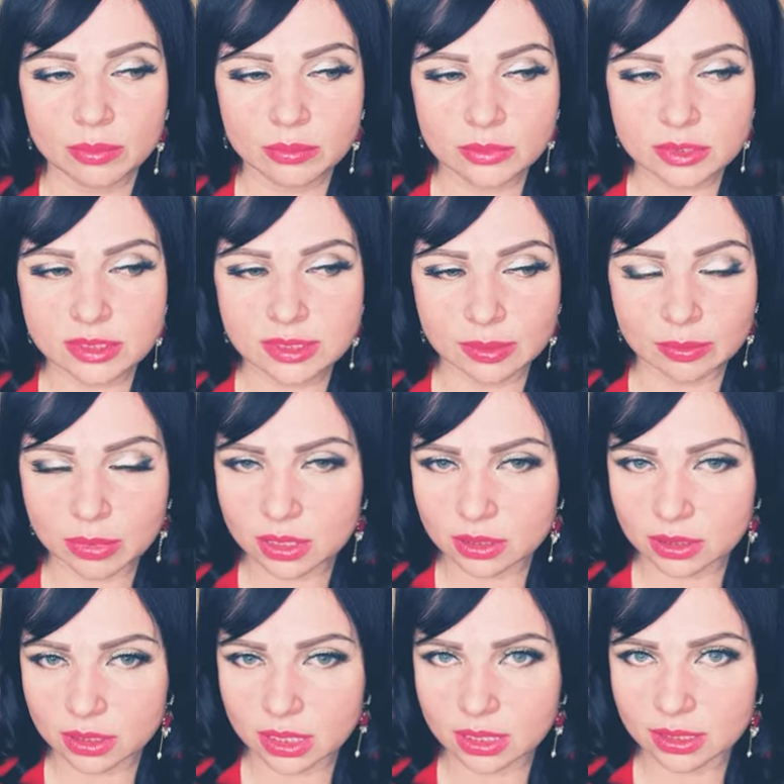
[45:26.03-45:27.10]
some
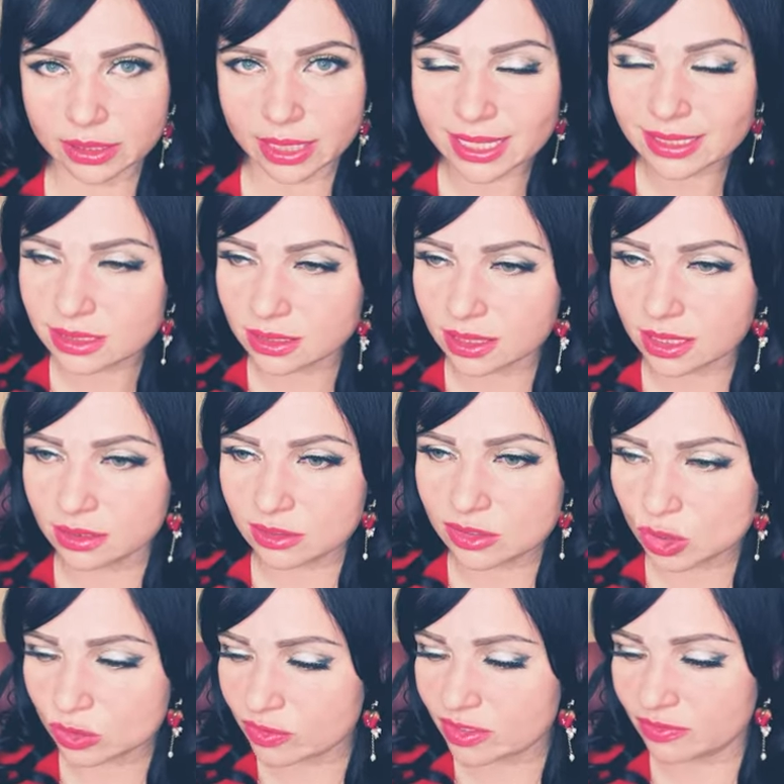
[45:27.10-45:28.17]
classic
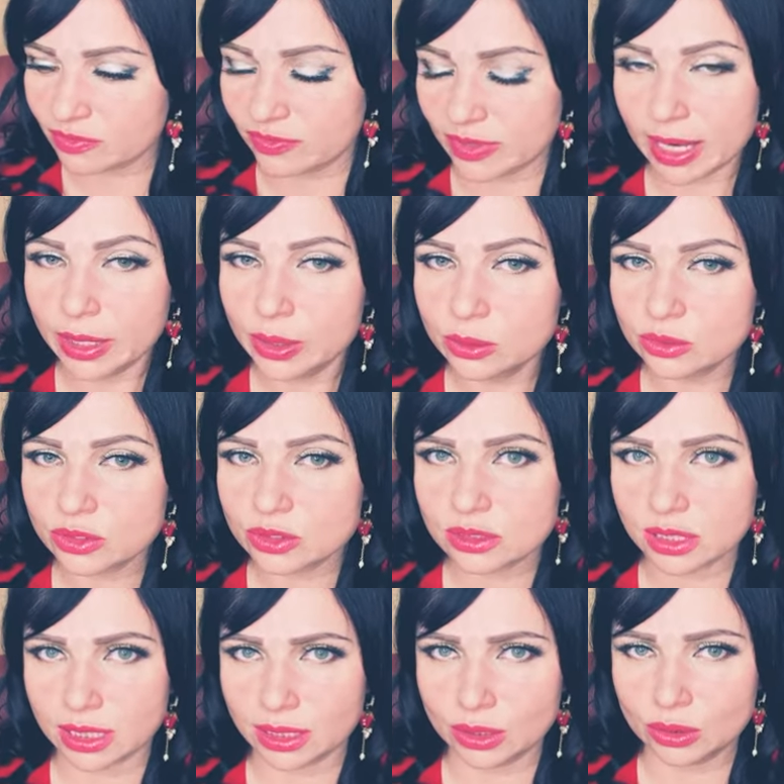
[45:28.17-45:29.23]
conservative values
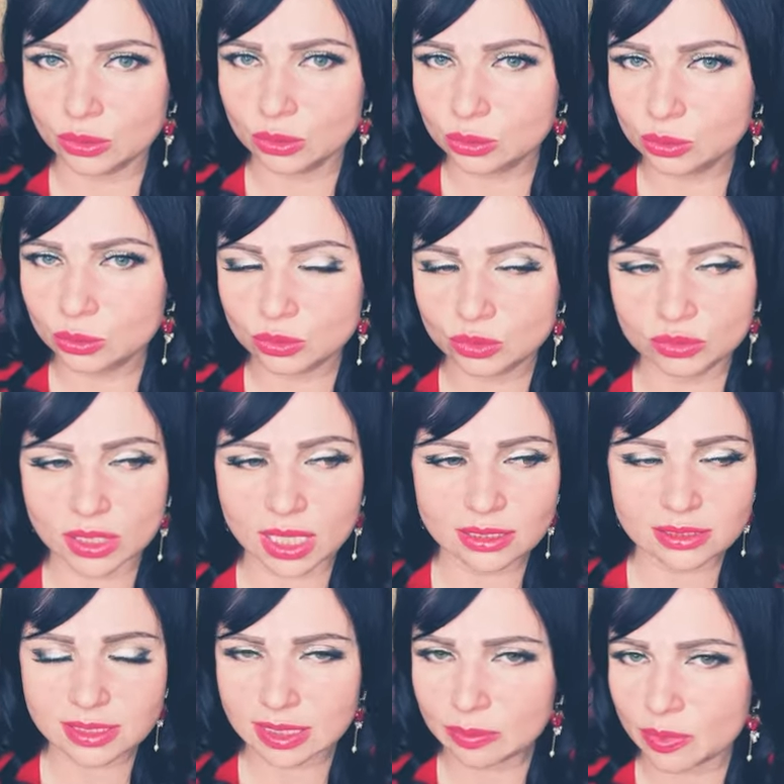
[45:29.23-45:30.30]
and you do not
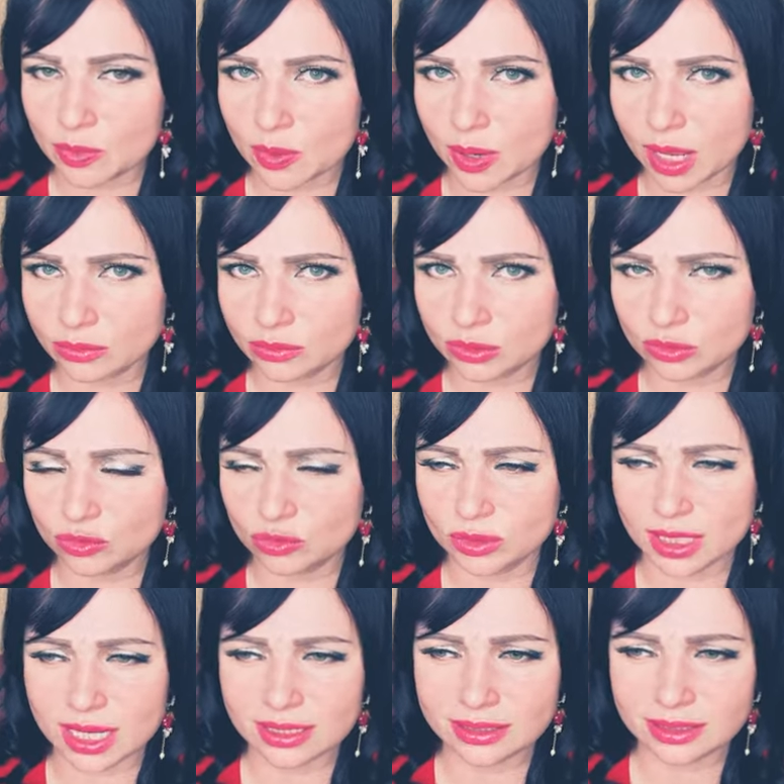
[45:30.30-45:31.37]
sleep around you do
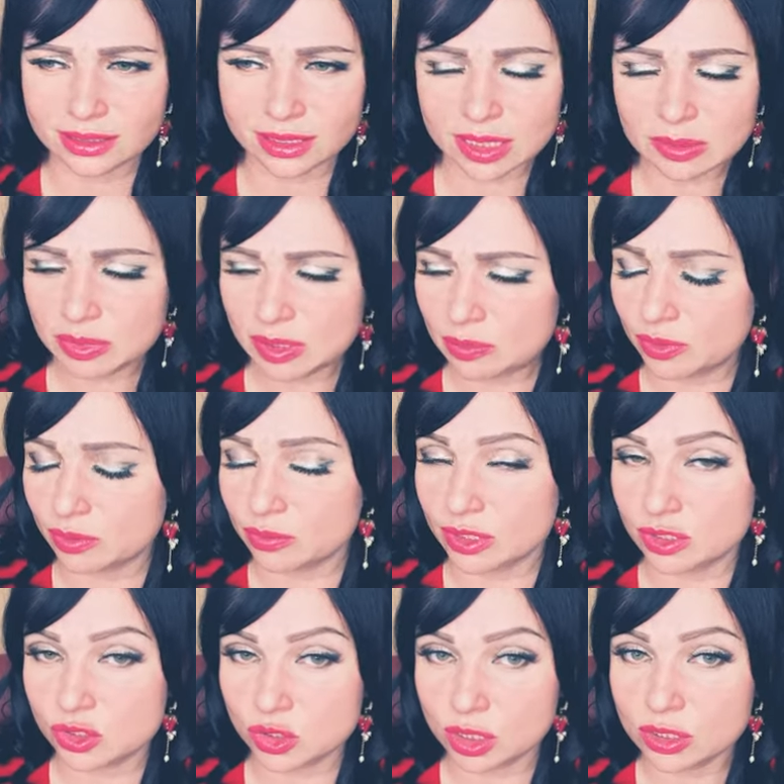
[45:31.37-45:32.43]
not let people
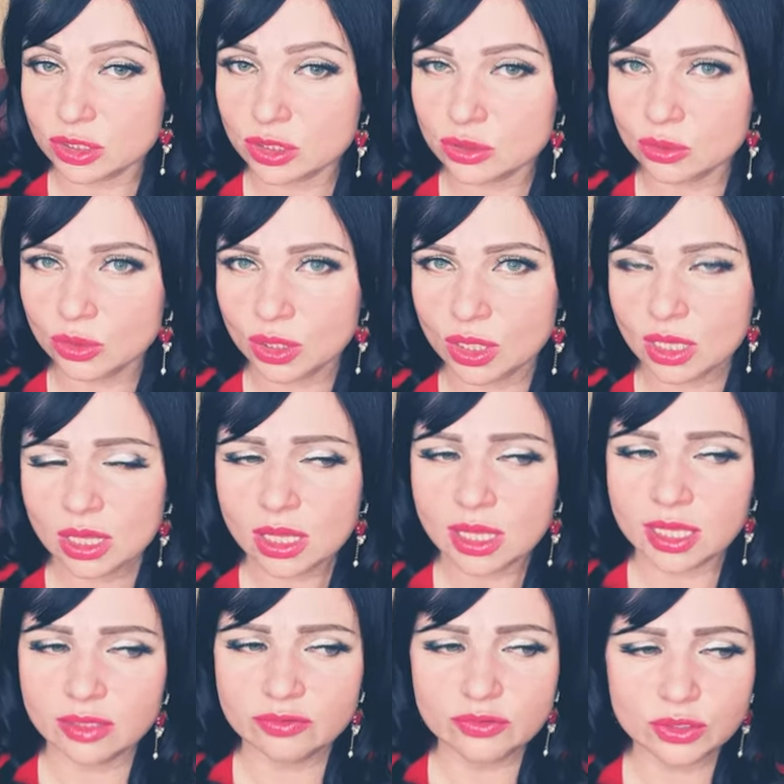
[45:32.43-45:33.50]
mistreat you
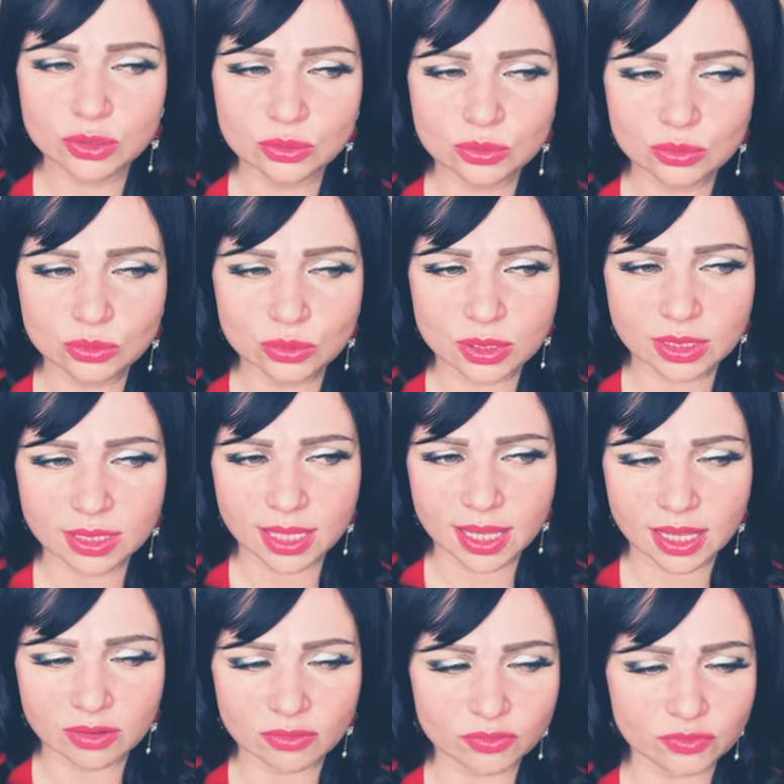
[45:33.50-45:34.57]
if you
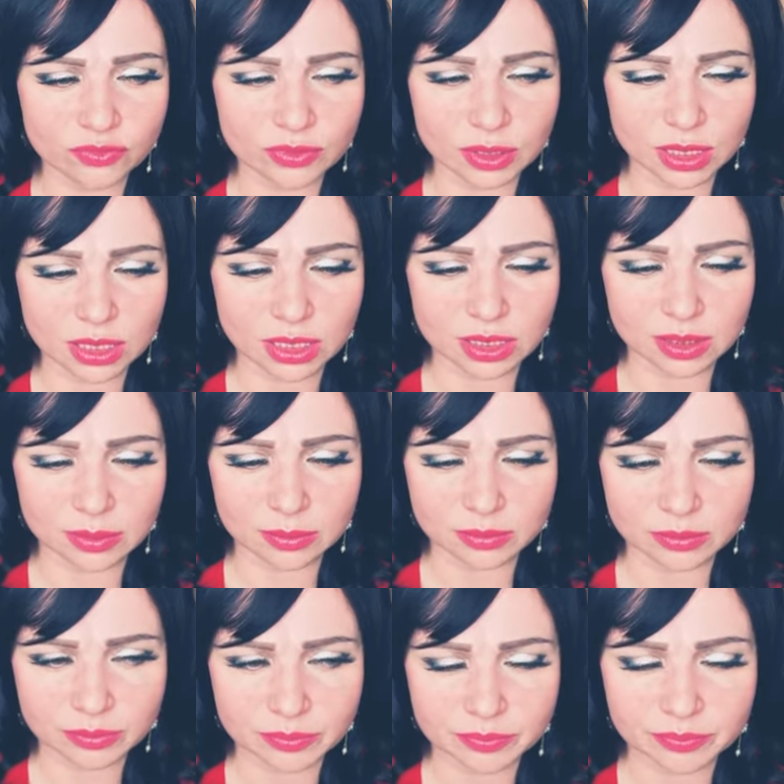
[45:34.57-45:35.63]
have
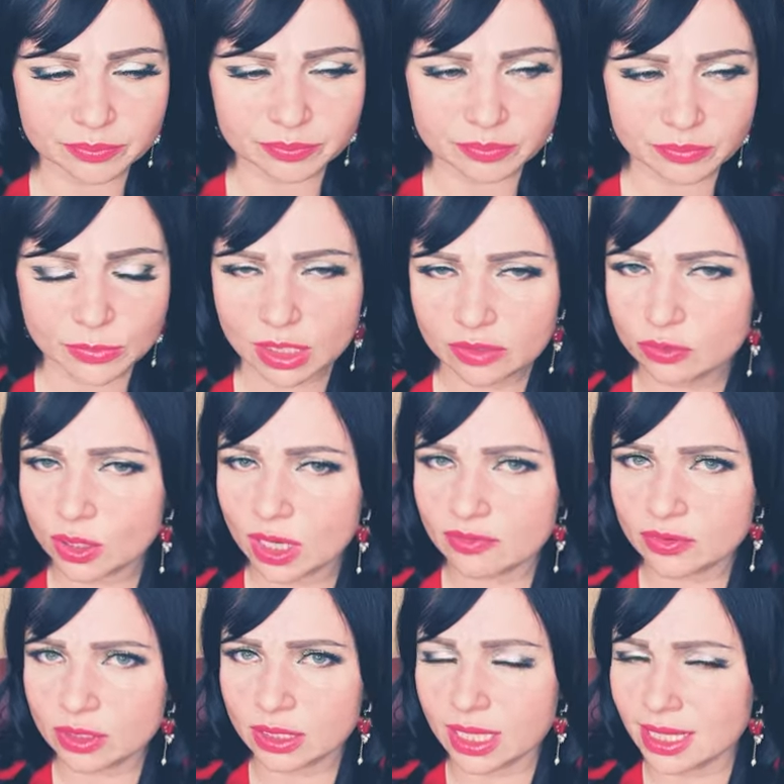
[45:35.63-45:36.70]
um if you
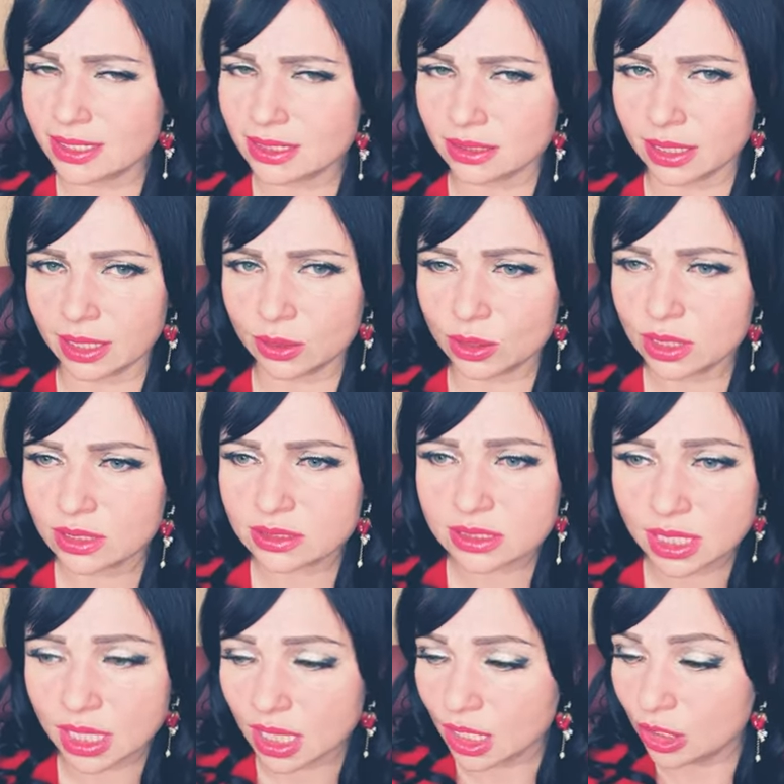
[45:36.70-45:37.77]
have class and elegance
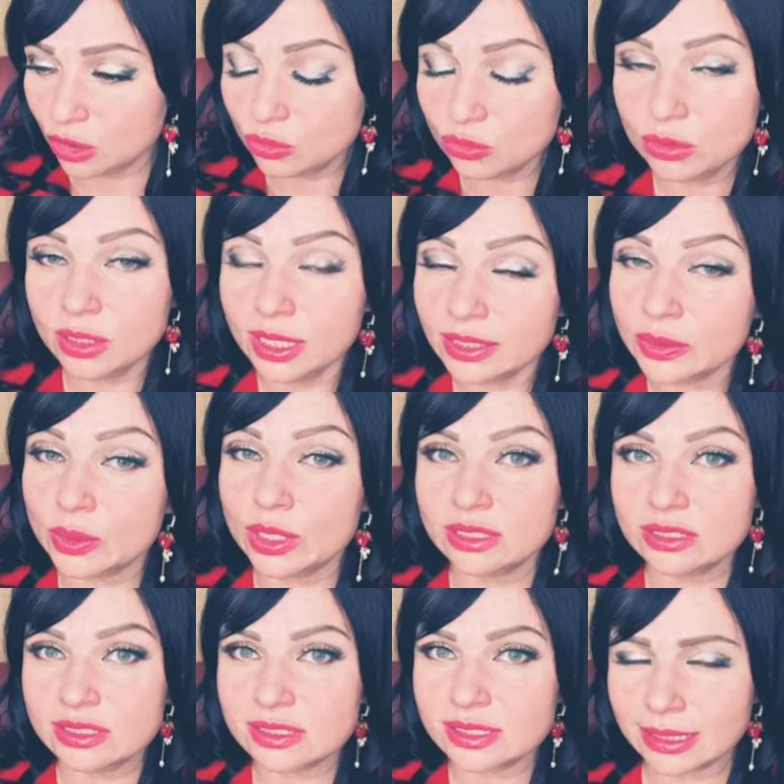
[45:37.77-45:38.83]
you literally
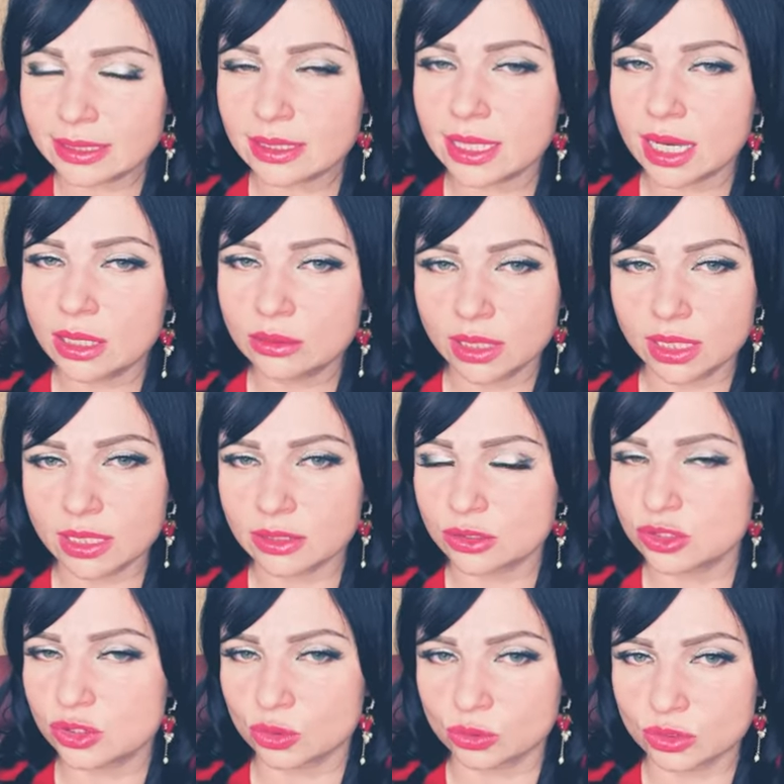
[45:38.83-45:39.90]
stand out like a
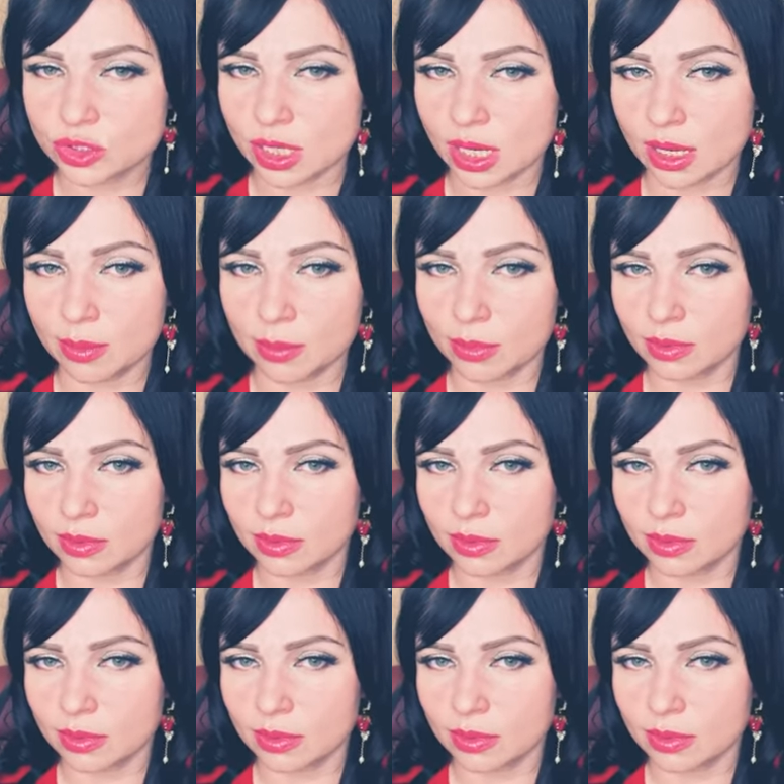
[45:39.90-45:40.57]
sore thumb